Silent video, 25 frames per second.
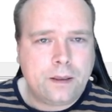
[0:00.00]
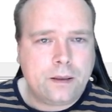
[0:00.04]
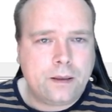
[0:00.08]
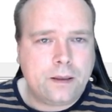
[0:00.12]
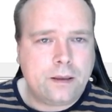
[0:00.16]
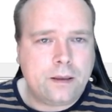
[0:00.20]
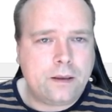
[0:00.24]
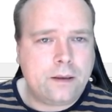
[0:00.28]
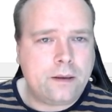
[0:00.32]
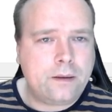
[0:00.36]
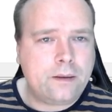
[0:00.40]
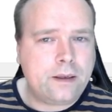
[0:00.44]

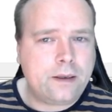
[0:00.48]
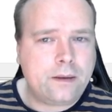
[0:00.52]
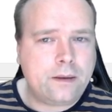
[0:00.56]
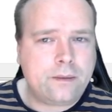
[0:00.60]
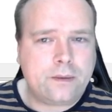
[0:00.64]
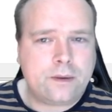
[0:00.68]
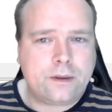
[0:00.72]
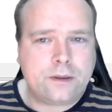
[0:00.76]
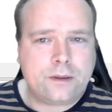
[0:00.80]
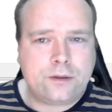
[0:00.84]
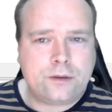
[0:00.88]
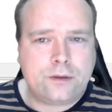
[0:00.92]

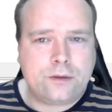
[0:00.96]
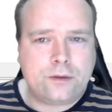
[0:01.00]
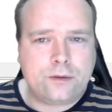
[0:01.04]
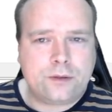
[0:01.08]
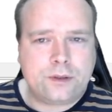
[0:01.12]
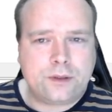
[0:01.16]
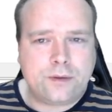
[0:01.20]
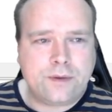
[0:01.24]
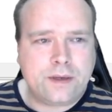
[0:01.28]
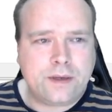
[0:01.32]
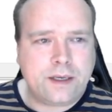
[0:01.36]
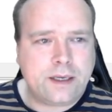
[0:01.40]
Do
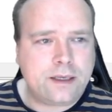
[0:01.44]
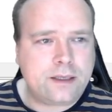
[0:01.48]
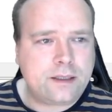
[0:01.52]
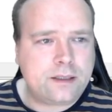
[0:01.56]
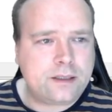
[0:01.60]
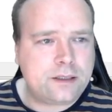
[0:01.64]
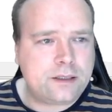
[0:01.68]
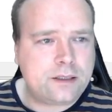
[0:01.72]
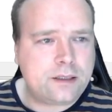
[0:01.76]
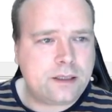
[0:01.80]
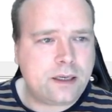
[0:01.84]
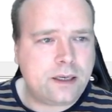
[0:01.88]
something
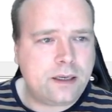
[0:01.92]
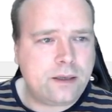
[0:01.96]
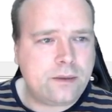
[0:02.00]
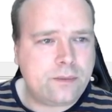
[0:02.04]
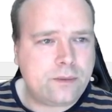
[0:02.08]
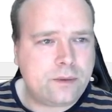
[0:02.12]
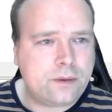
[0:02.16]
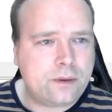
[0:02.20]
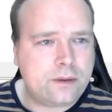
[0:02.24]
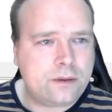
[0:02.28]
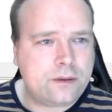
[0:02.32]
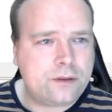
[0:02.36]
else. I
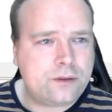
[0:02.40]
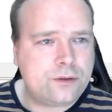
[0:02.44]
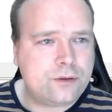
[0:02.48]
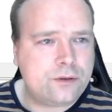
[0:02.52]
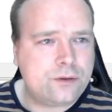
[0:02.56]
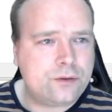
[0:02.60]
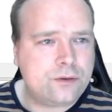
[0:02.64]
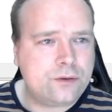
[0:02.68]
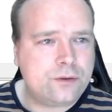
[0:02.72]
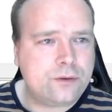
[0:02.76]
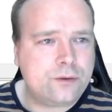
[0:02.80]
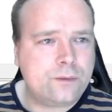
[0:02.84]
want
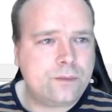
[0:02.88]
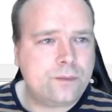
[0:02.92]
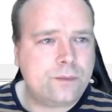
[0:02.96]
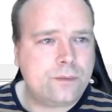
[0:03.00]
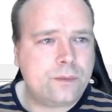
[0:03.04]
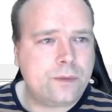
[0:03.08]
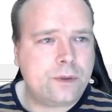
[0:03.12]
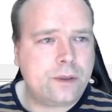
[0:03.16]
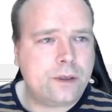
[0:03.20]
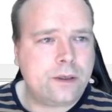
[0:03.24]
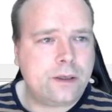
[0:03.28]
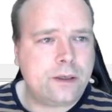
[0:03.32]

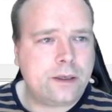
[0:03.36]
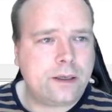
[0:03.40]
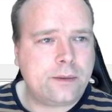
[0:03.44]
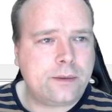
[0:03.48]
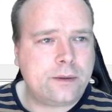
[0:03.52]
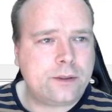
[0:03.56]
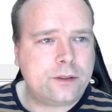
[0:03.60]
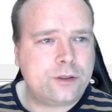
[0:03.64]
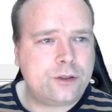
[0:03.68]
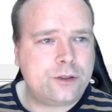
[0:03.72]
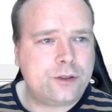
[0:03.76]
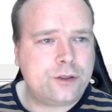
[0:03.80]

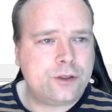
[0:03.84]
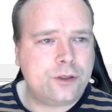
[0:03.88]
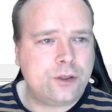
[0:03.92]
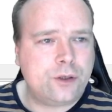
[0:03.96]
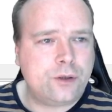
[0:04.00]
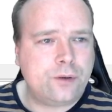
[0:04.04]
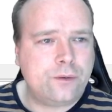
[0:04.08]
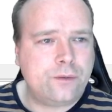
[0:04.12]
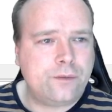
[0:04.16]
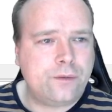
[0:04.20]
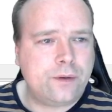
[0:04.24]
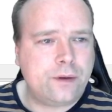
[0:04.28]
to
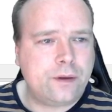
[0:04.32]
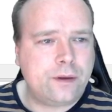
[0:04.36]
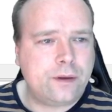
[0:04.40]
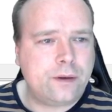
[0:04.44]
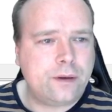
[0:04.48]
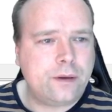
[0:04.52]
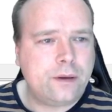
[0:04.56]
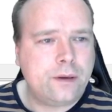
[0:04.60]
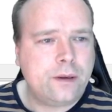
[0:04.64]
show the